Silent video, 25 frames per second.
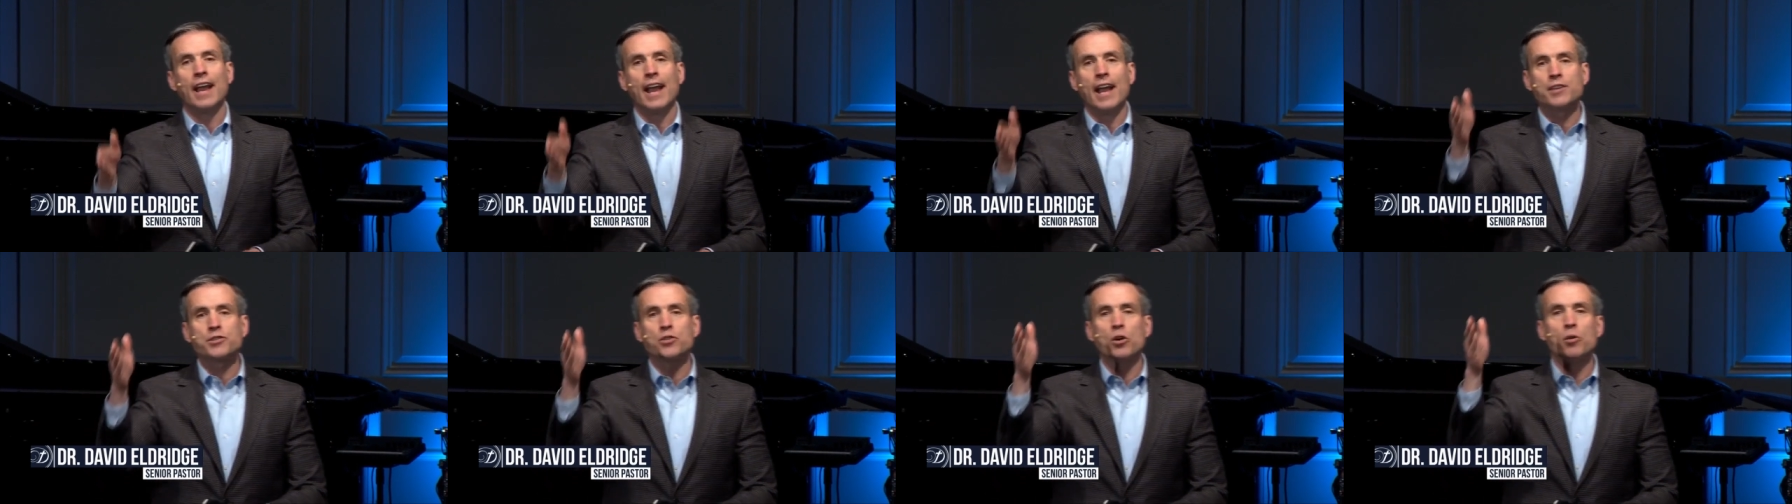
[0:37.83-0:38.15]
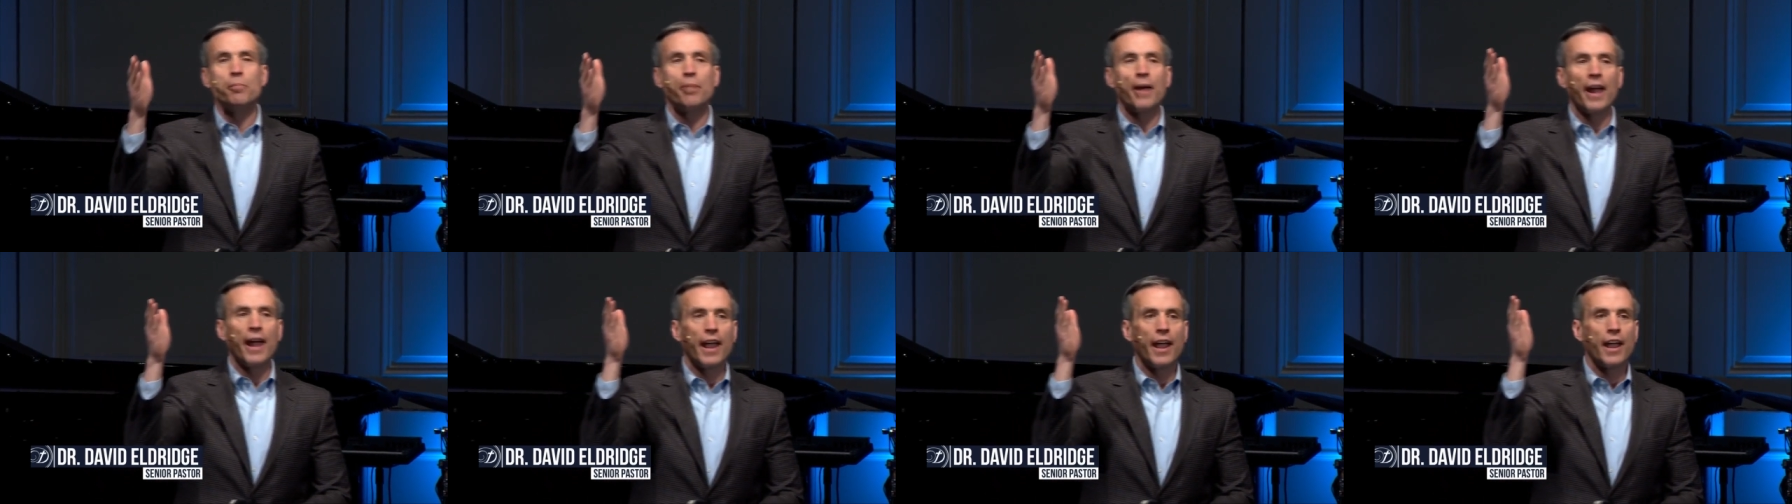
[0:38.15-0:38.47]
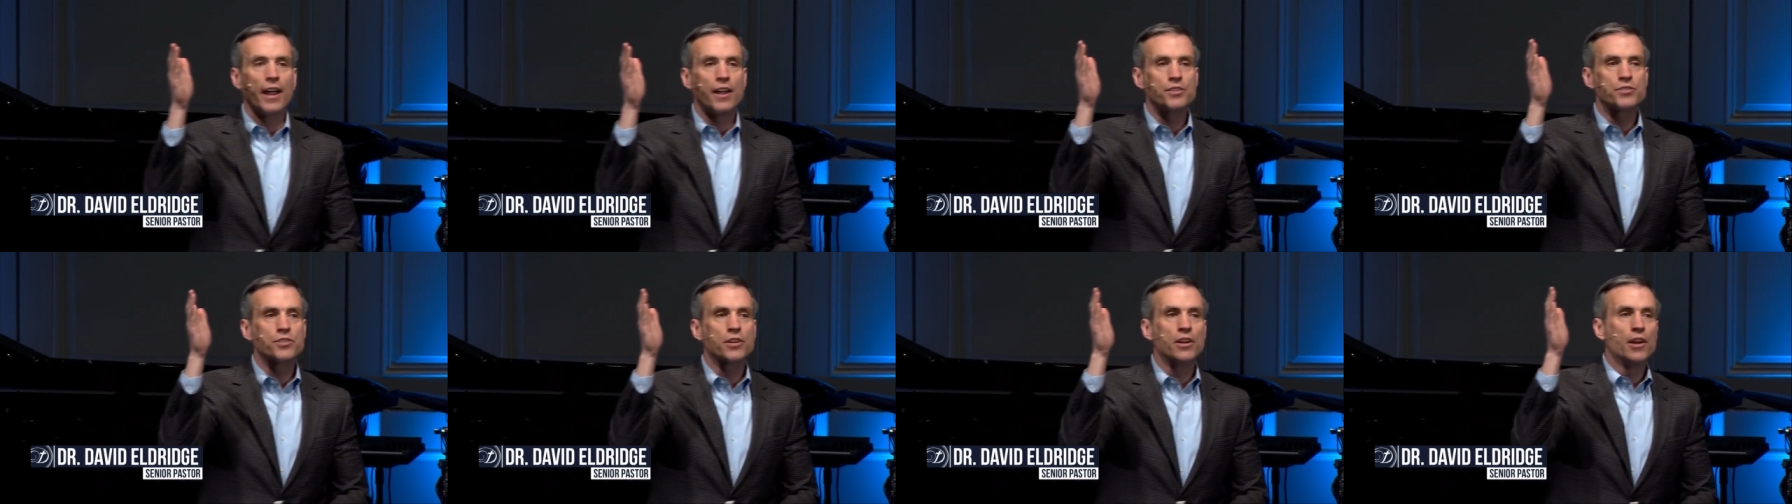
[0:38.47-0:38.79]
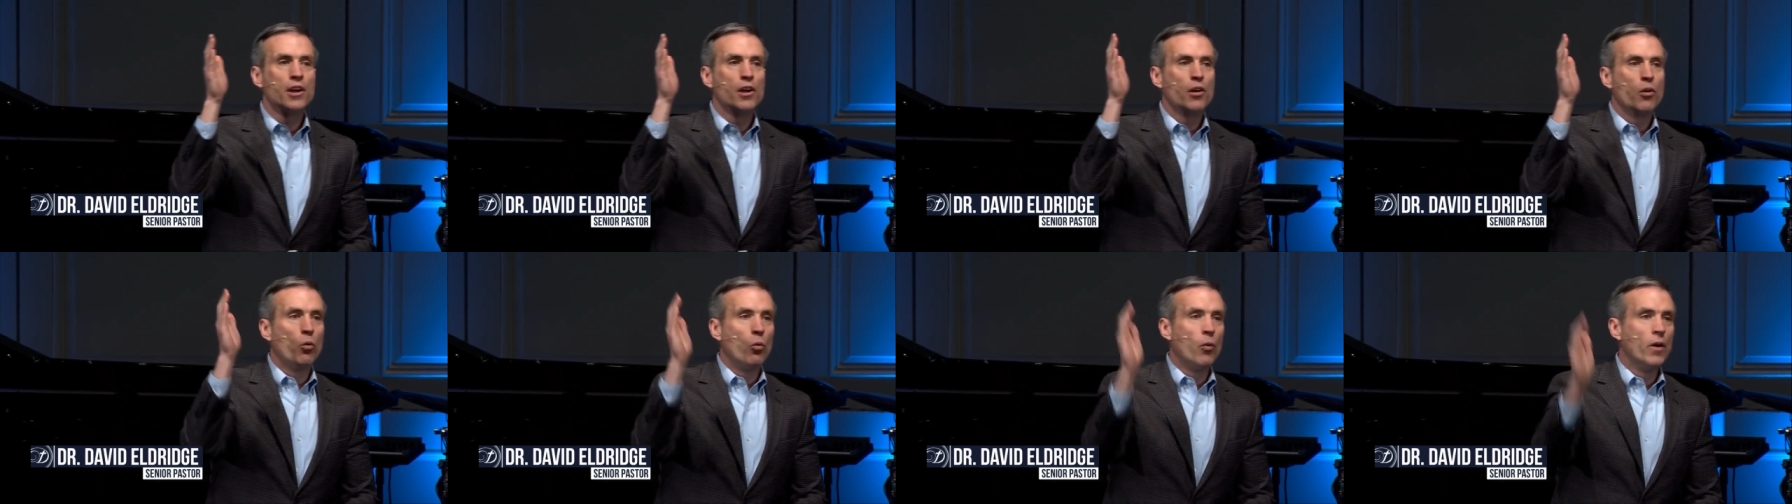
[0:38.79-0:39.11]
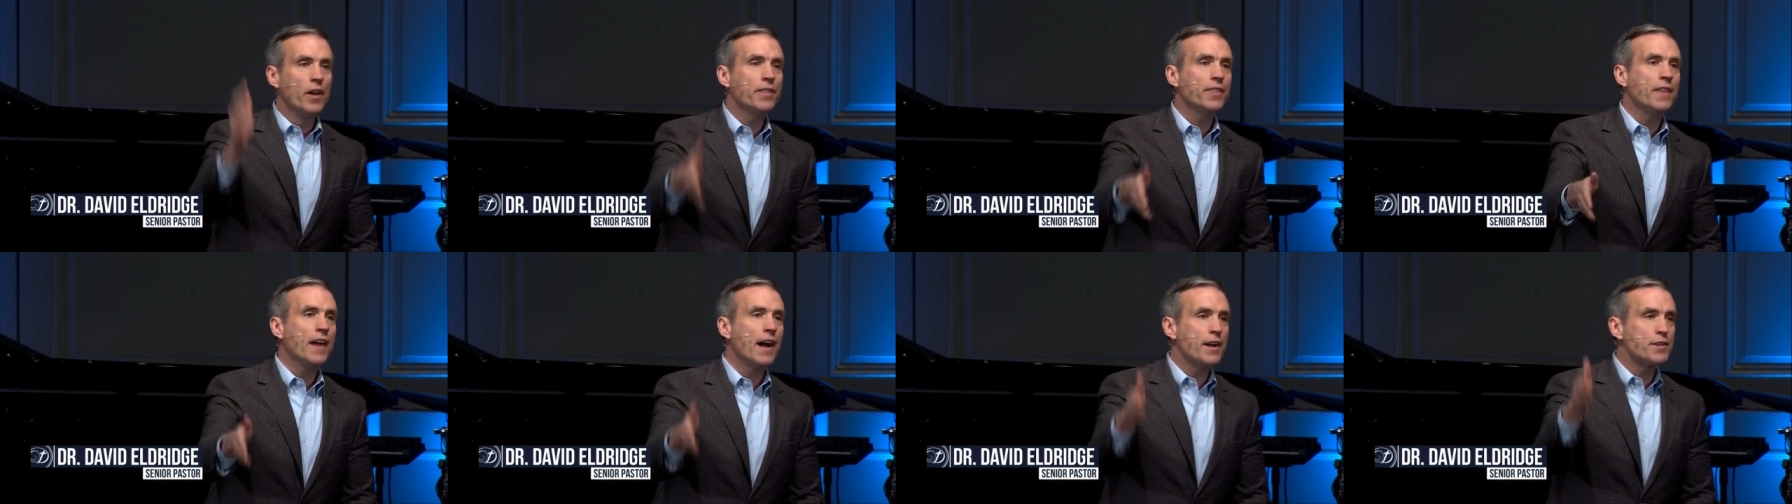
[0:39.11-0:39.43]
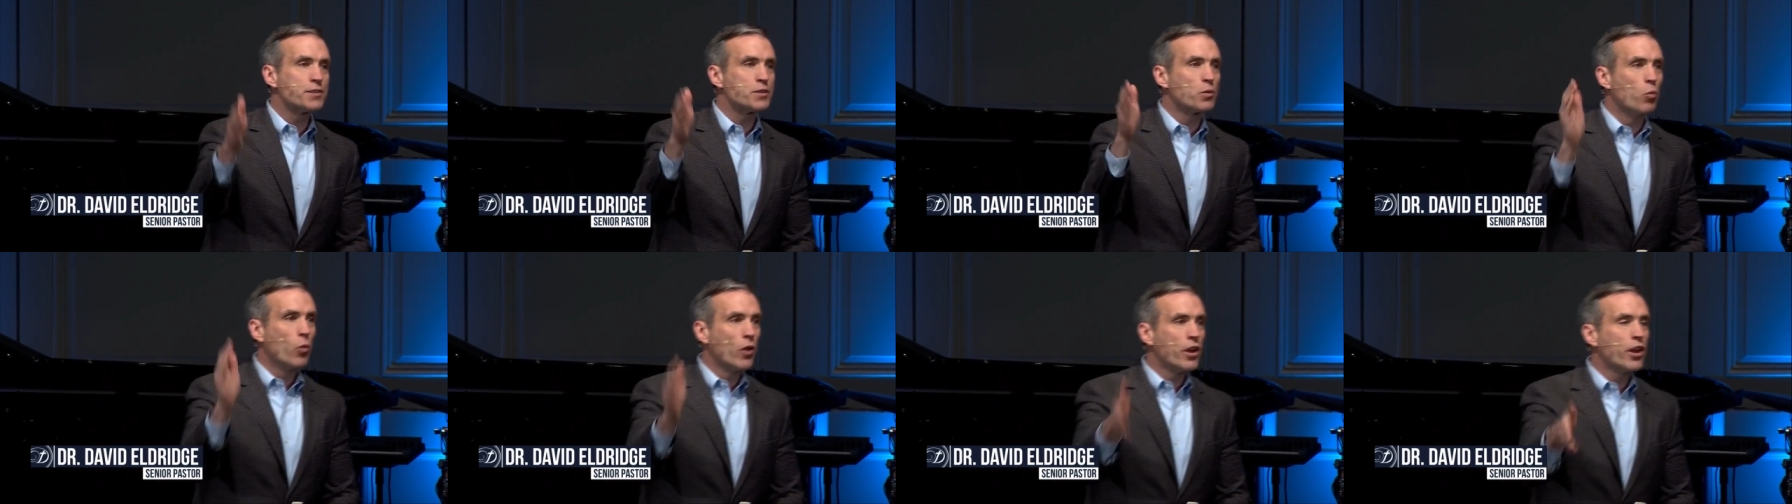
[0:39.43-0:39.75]
It's on page
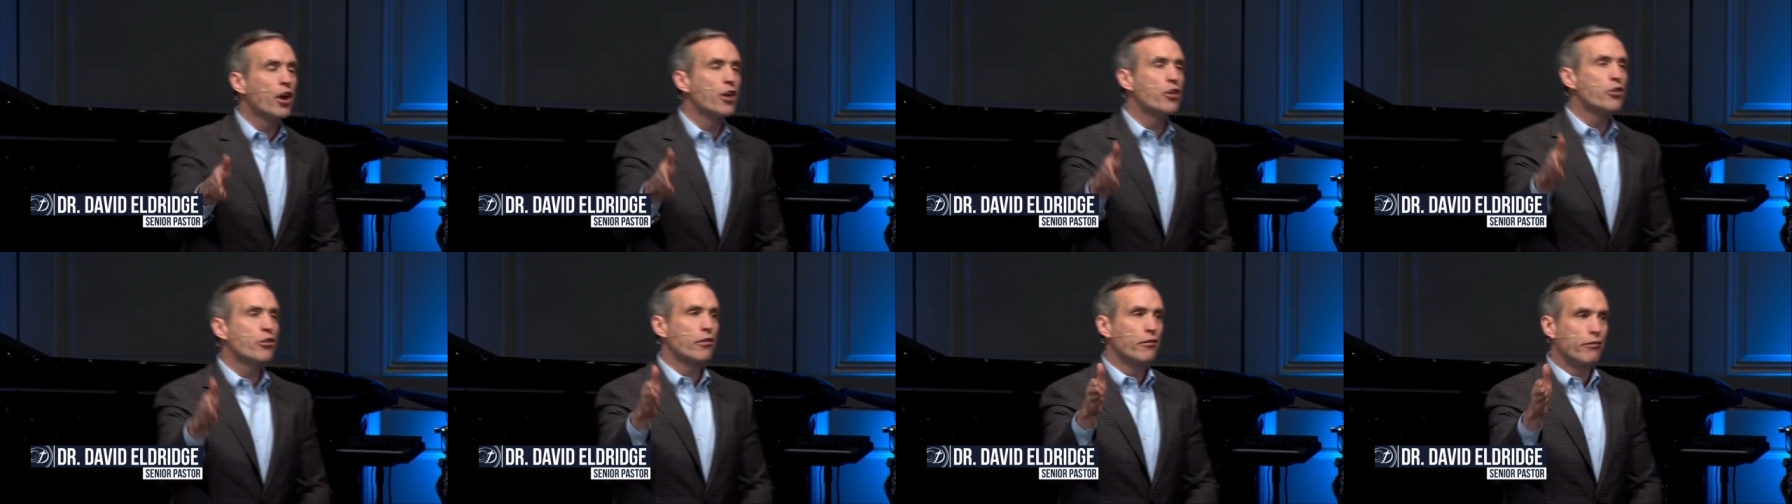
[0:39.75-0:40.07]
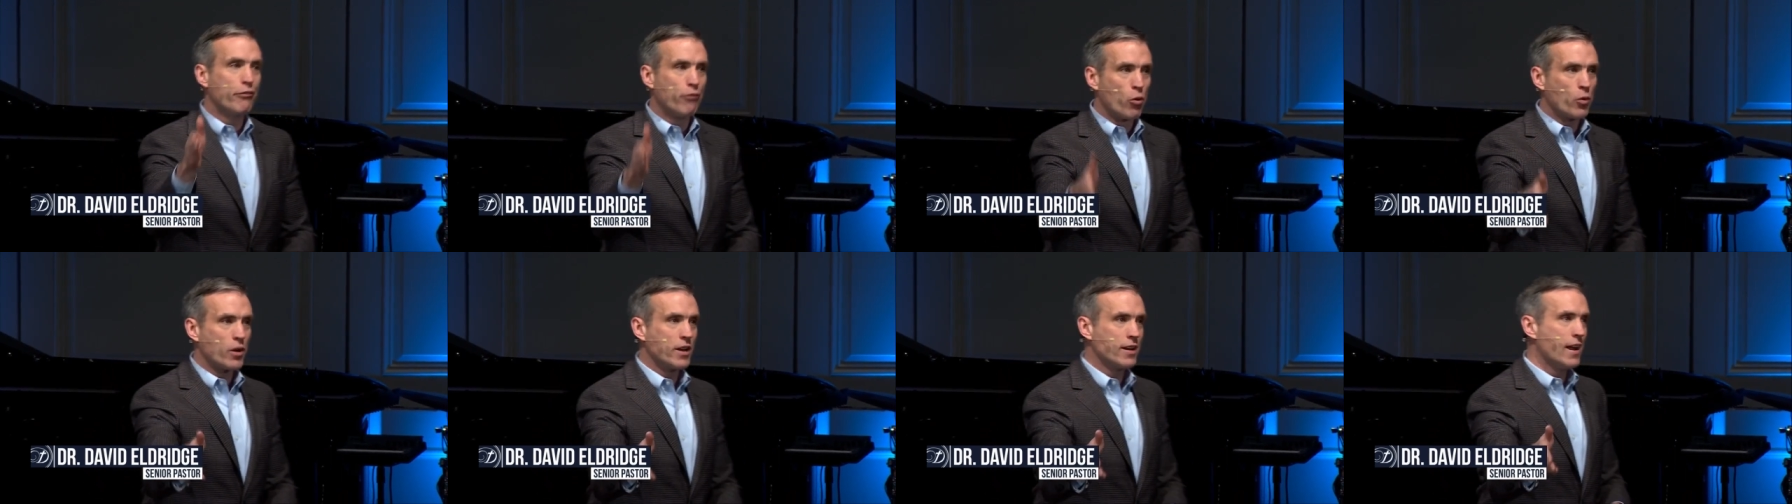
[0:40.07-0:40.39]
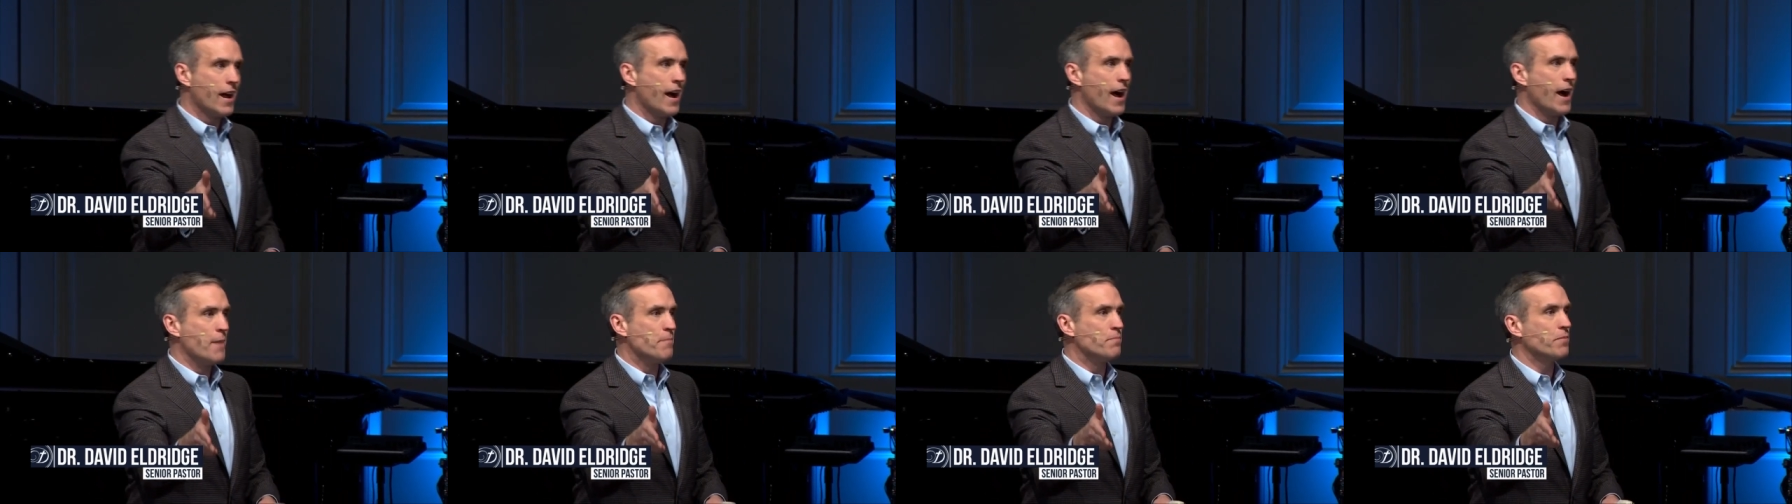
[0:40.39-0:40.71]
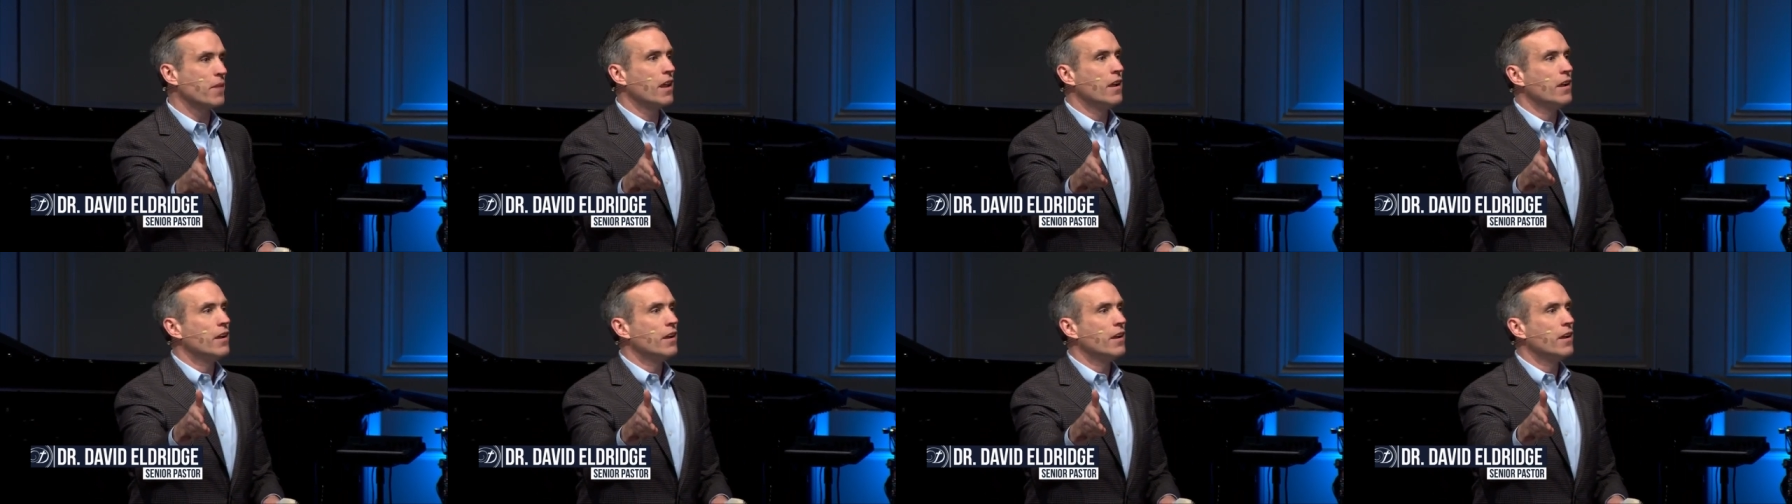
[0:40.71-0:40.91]
1149.